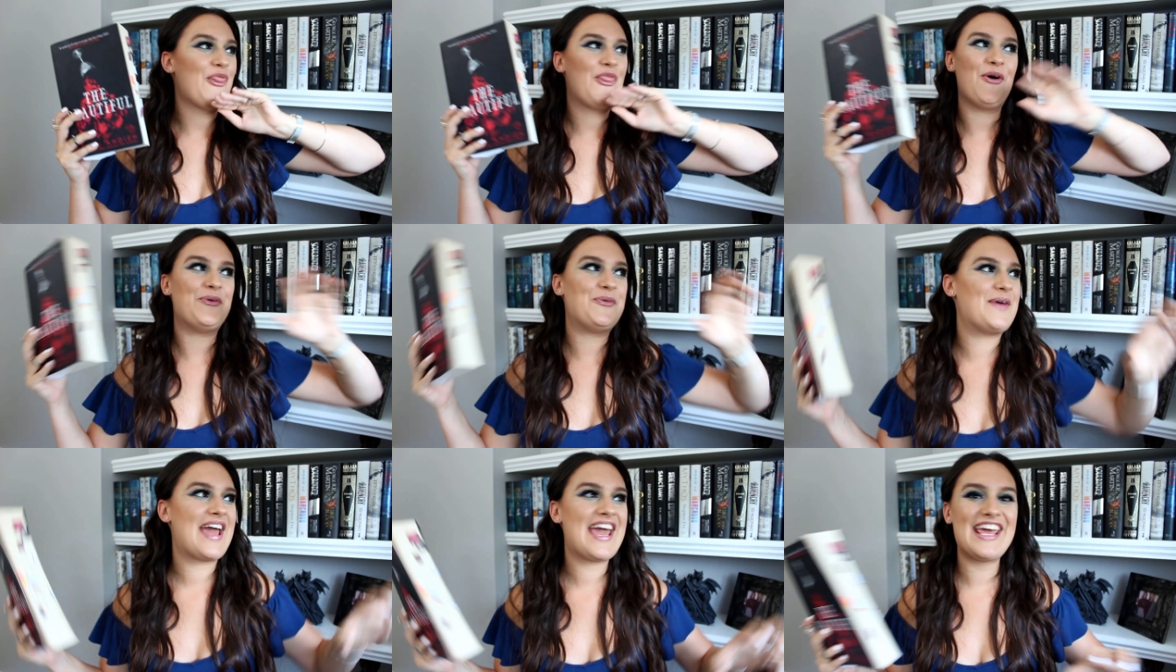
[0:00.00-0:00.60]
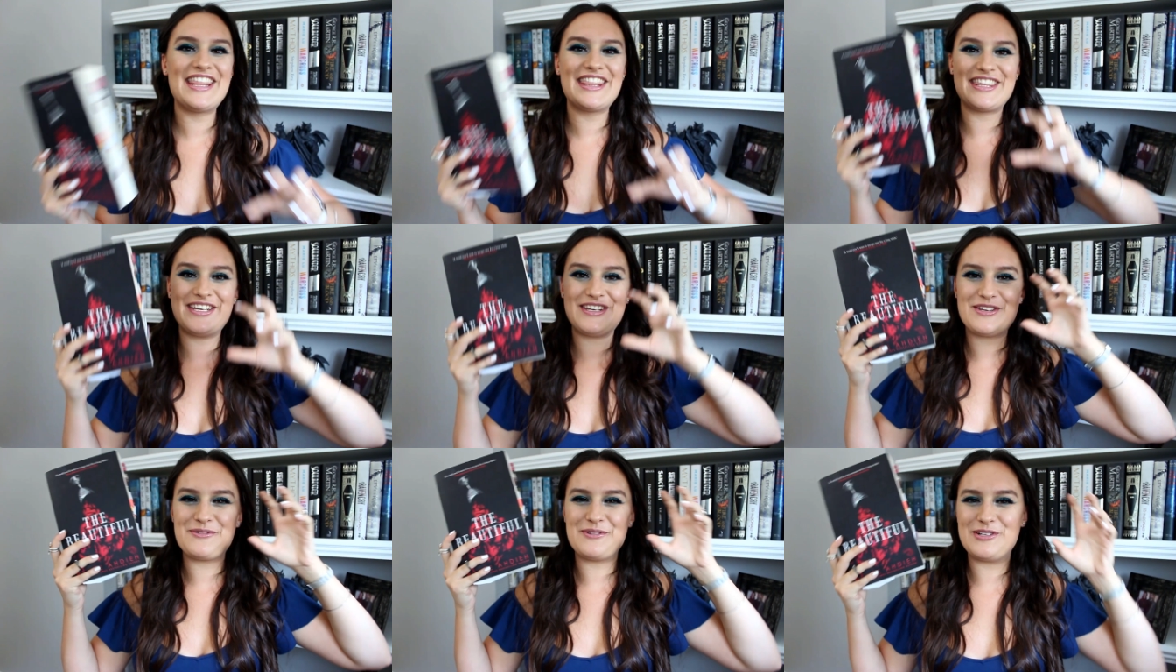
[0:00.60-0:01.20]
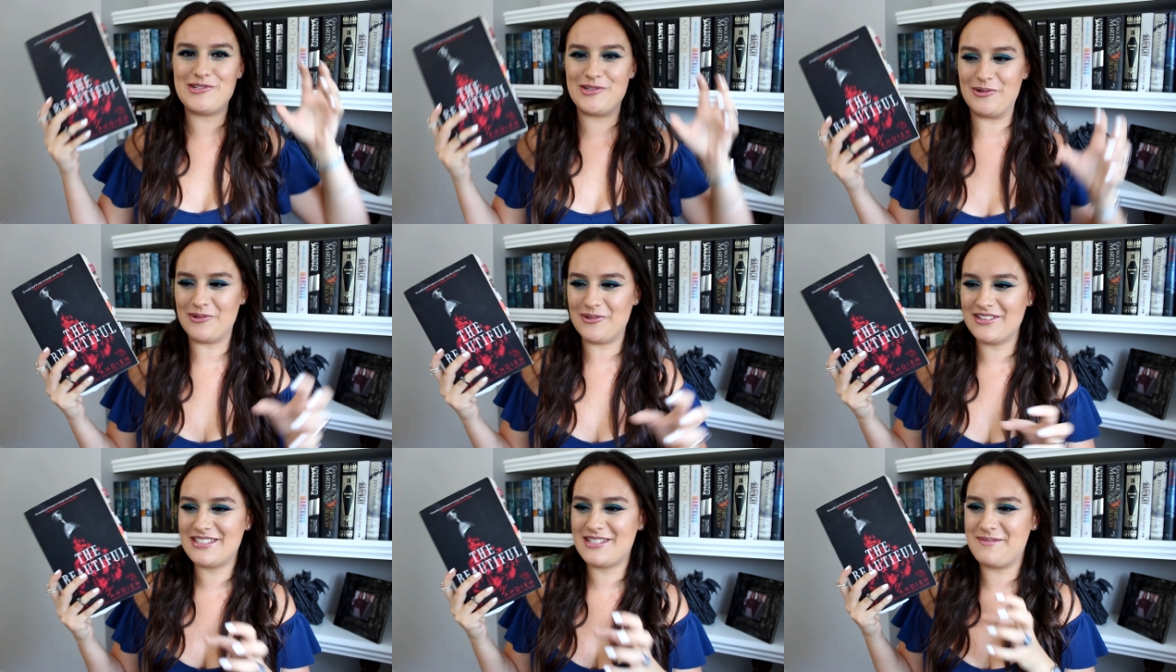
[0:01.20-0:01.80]
The way that you are
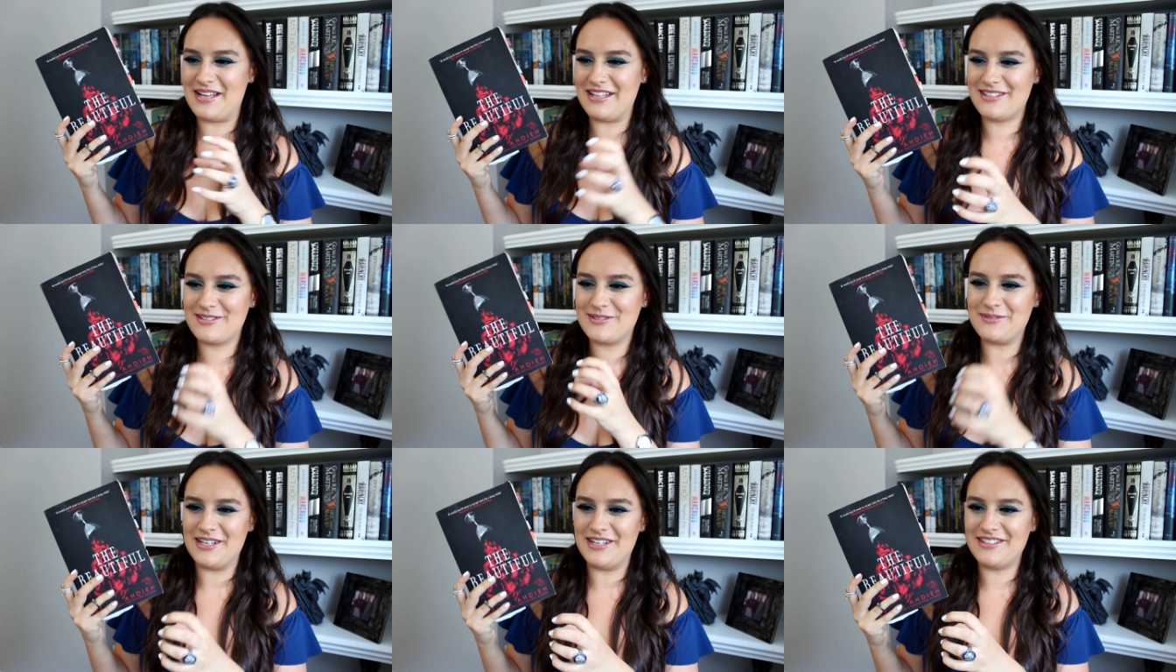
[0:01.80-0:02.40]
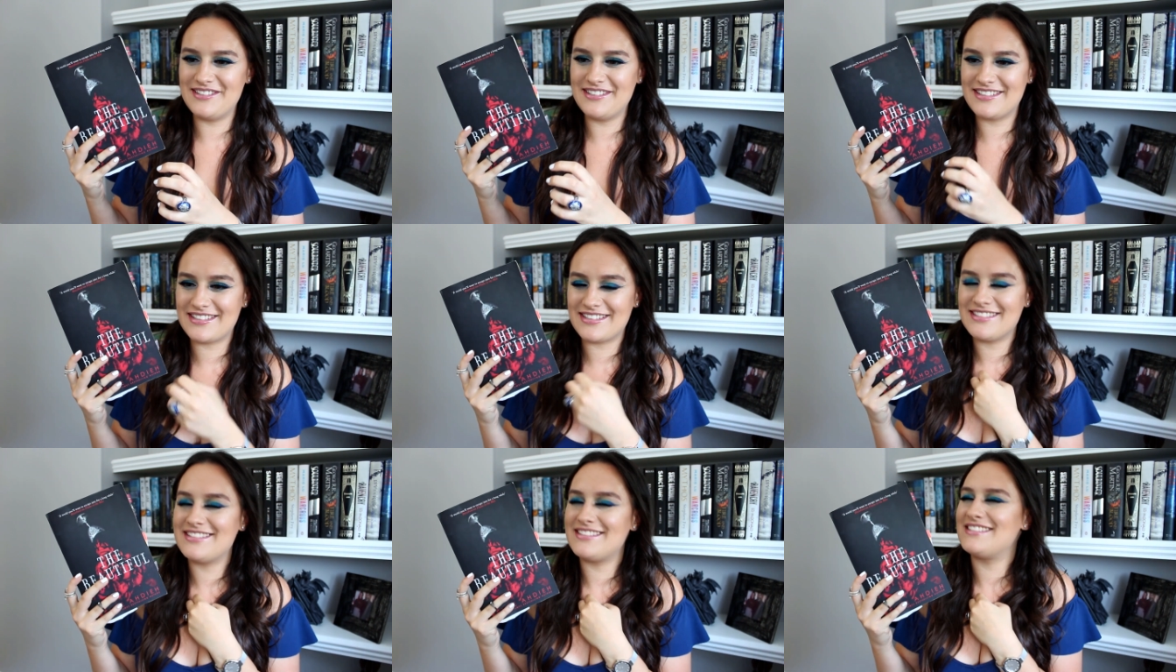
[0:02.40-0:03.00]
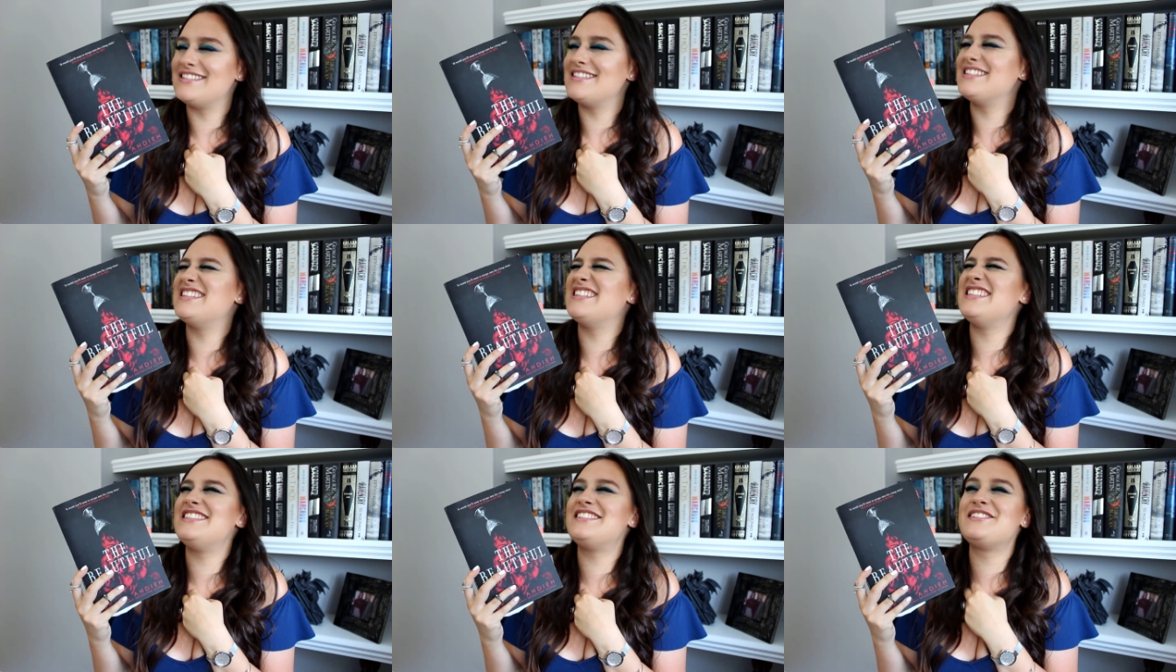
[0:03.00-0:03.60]
taught about this world,
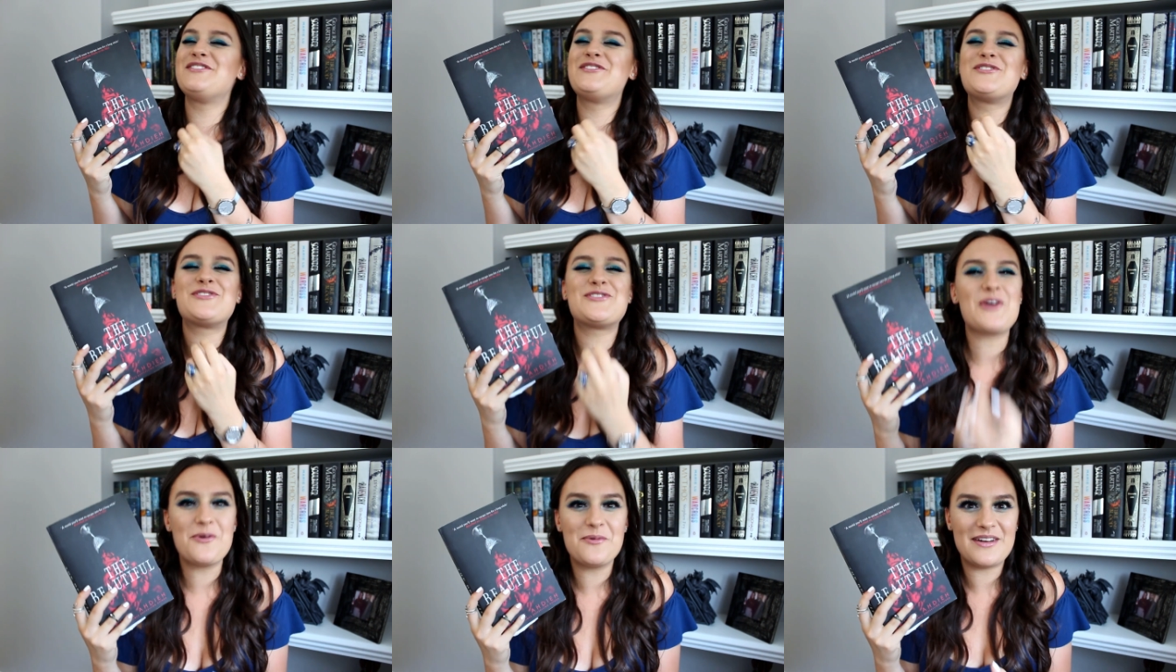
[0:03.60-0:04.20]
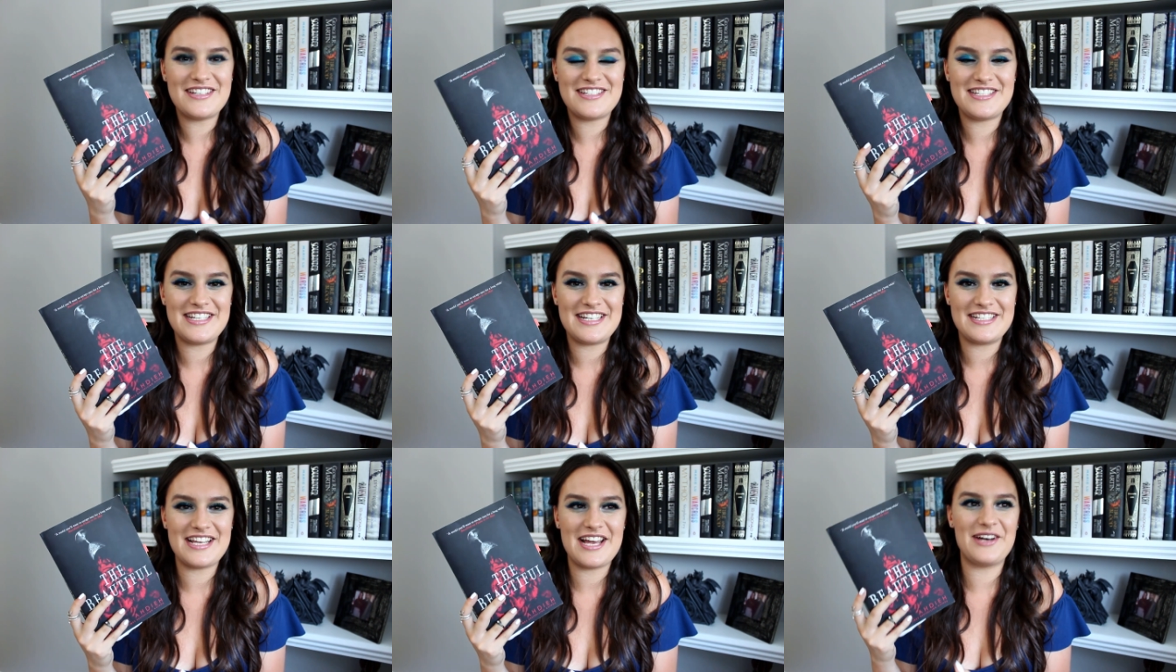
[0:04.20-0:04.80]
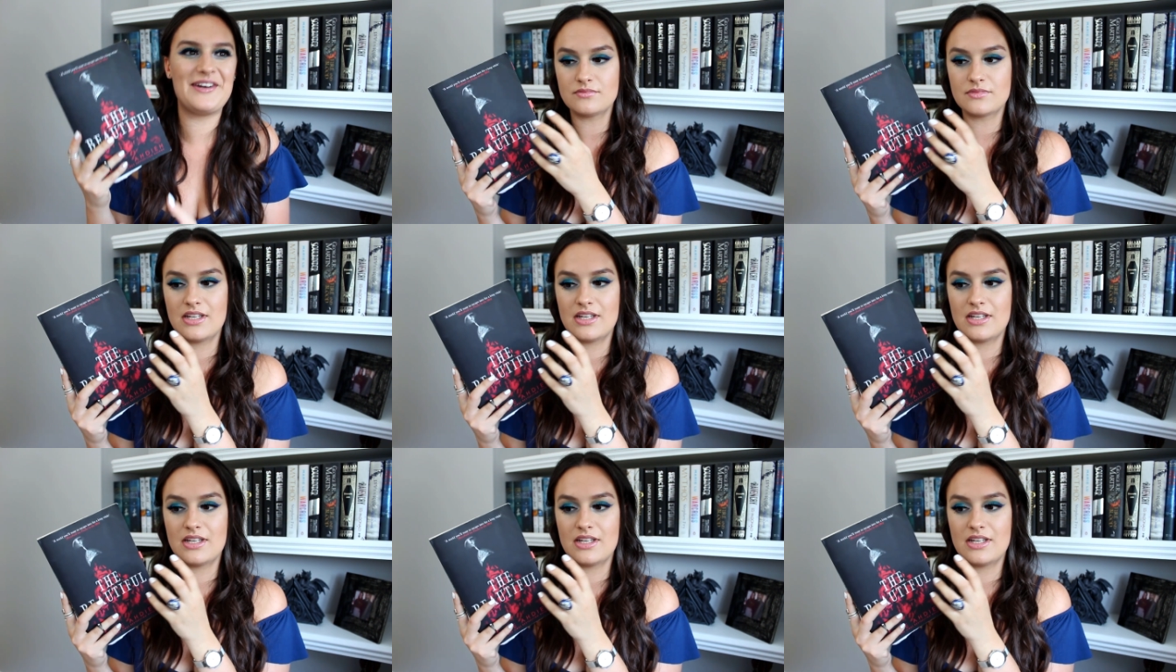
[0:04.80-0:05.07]
it's in so much detail.